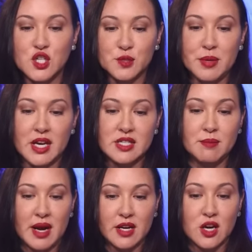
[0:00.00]
Just because
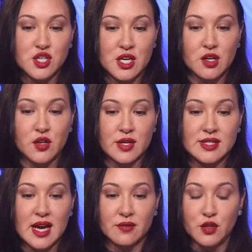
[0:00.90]
he might not share your
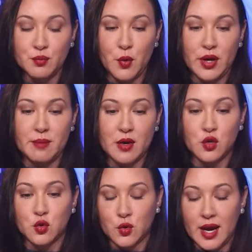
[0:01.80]
exact viewpoint
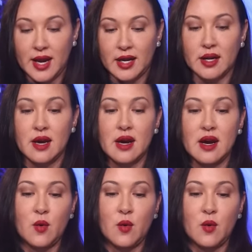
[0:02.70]
about Ukraine